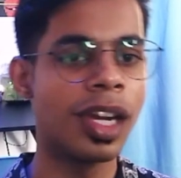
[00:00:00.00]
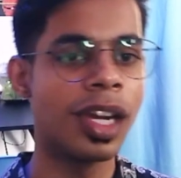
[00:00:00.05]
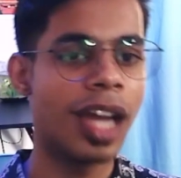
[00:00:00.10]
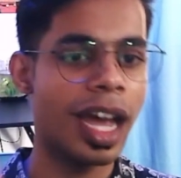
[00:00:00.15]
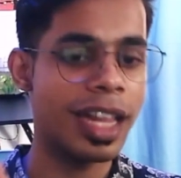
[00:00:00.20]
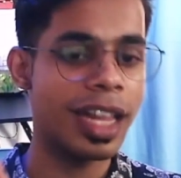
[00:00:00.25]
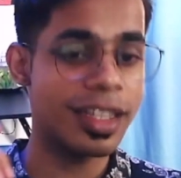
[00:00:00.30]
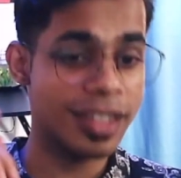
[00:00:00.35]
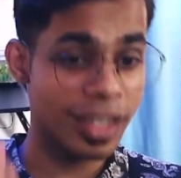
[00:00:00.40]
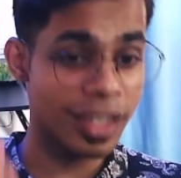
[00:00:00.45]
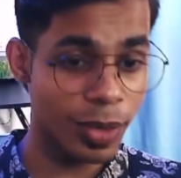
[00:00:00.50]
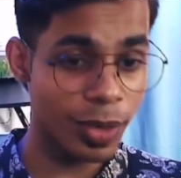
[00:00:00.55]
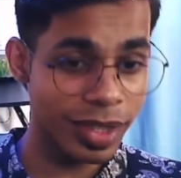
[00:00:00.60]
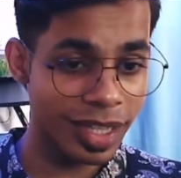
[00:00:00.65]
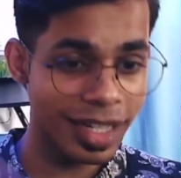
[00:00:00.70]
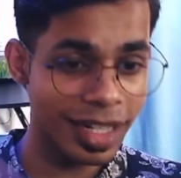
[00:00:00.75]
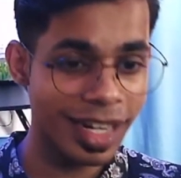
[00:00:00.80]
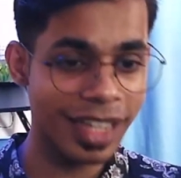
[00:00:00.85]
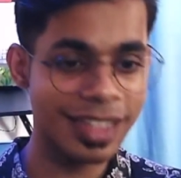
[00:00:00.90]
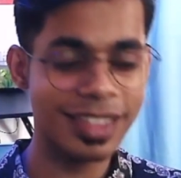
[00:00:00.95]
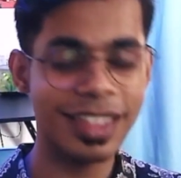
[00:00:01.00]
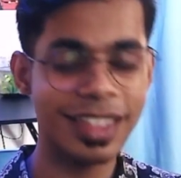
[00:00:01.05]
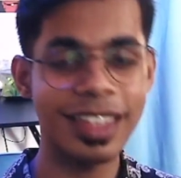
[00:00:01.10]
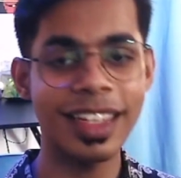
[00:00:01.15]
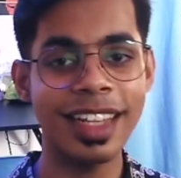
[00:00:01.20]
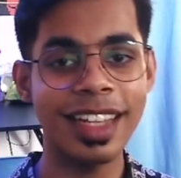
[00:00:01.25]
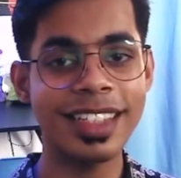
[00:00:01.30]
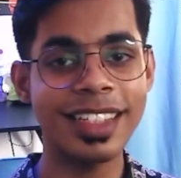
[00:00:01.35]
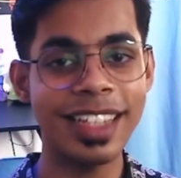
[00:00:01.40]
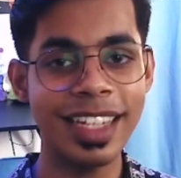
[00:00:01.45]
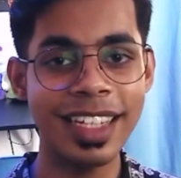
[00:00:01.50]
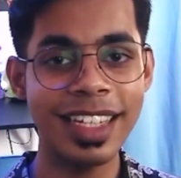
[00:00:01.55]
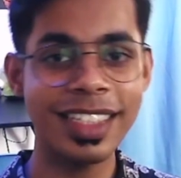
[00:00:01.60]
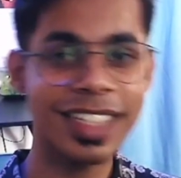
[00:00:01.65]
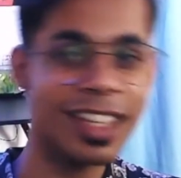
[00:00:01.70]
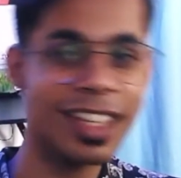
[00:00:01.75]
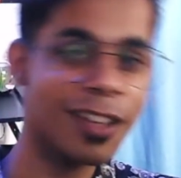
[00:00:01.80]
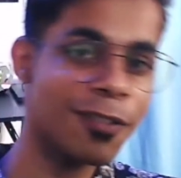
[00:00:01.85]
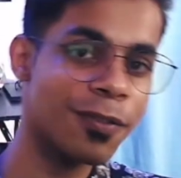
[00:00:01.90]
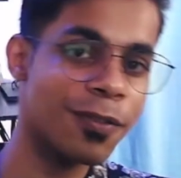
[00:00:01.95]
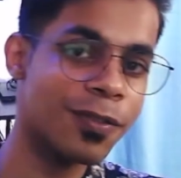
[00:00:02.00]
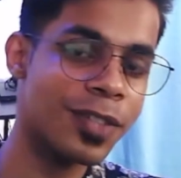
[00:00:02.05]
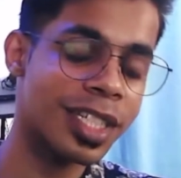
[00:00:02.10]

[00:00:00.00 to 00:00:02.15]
I'll see you in the next. Till then, stay safe.